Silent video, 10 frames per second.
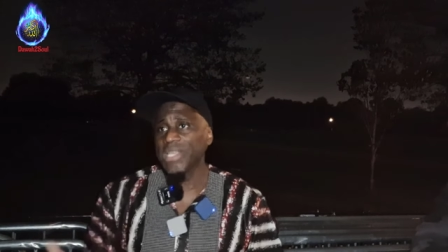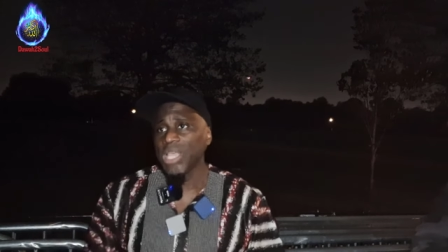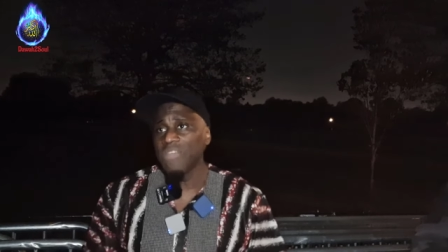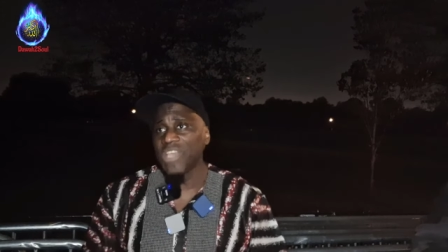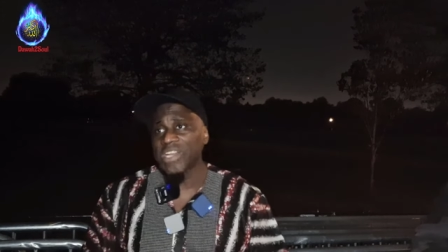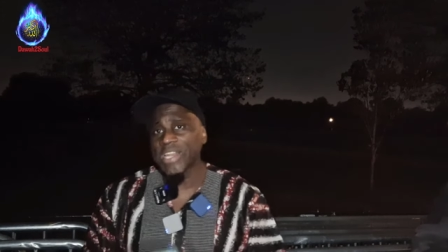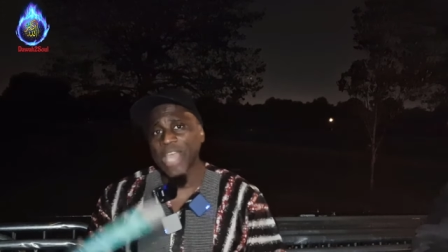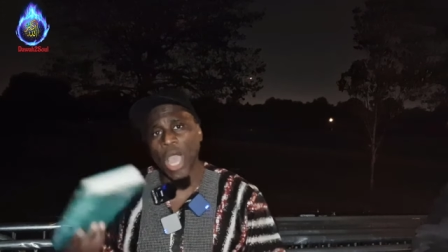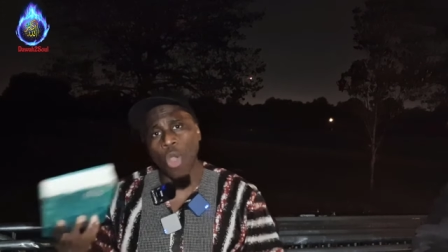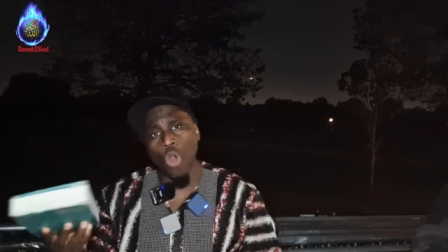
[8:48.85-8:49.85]
if they read
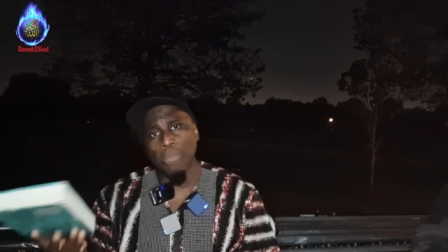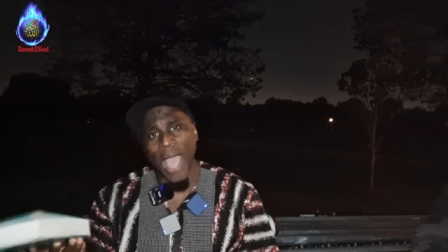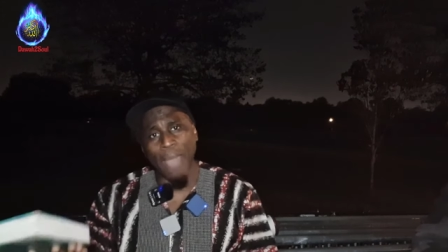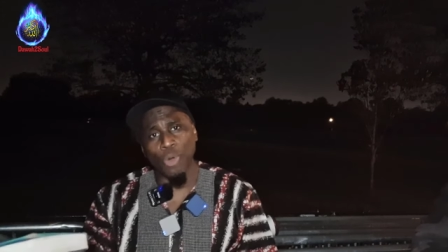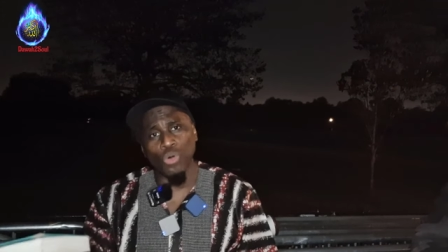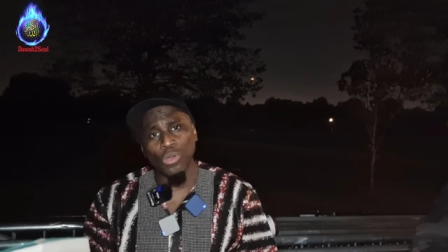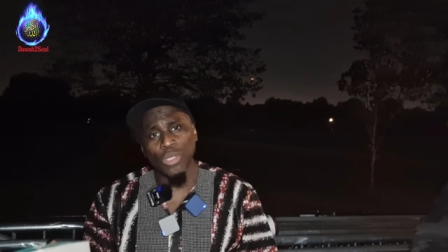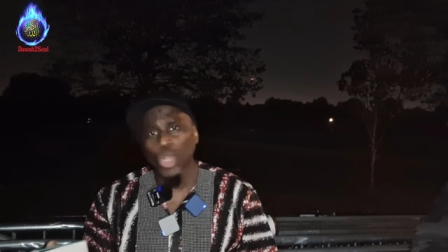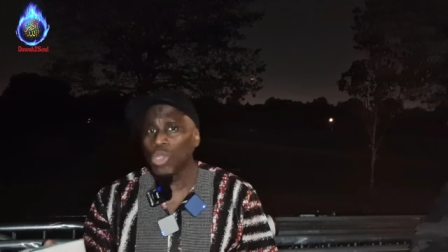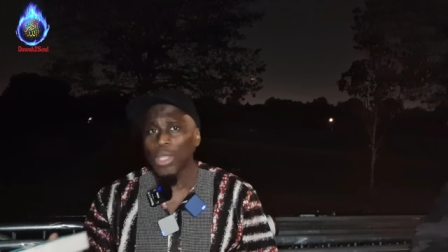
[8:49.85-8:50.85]
their whole Bible,
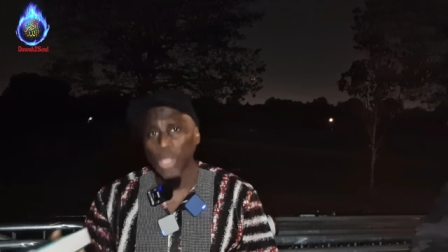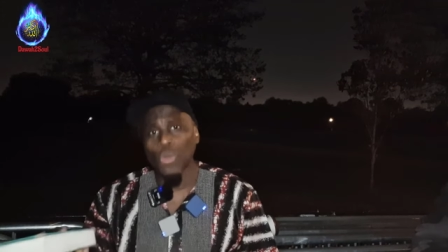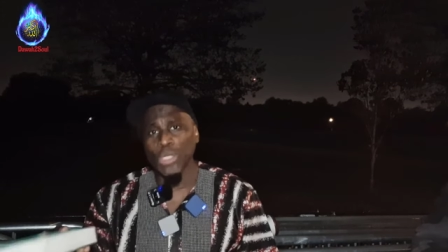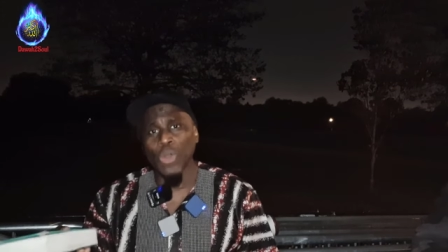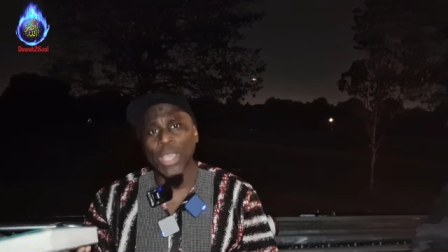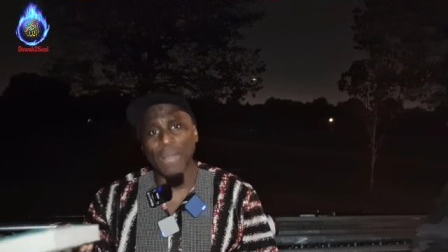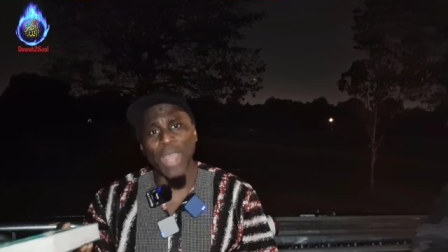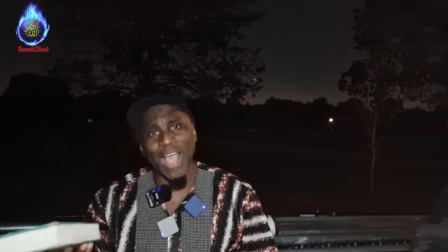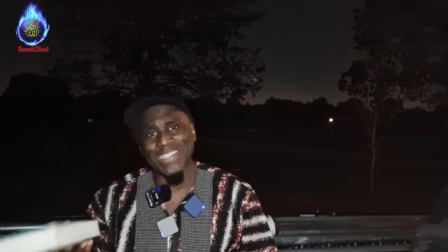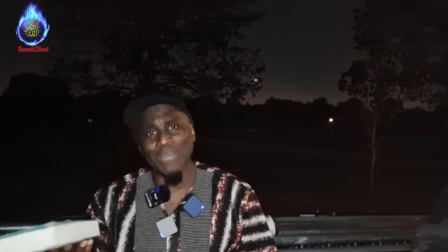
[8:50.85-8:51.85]
they'll, they'll, they'll, they'll,
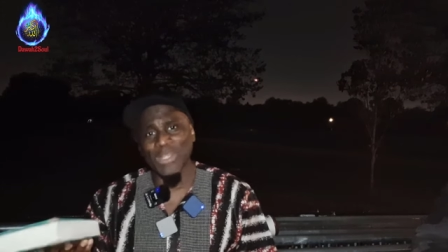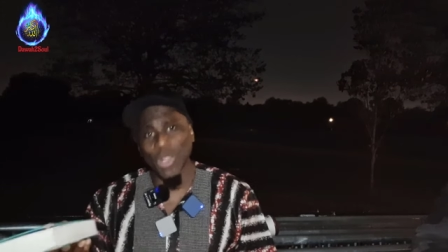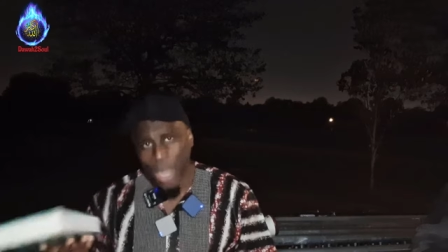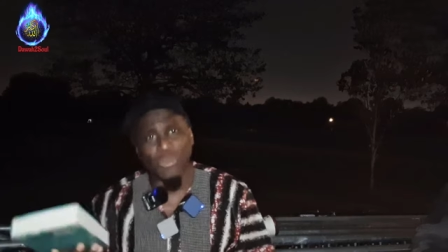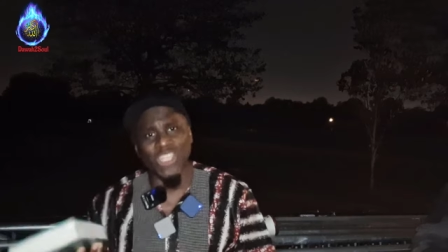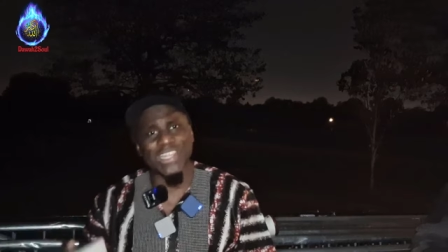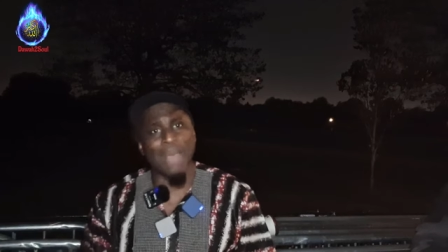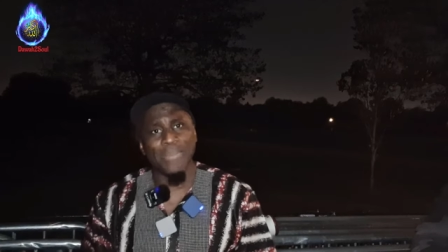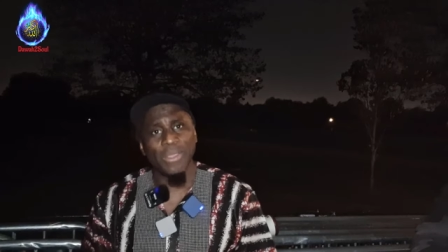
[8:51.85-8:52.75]
accept, they'll come to Islam.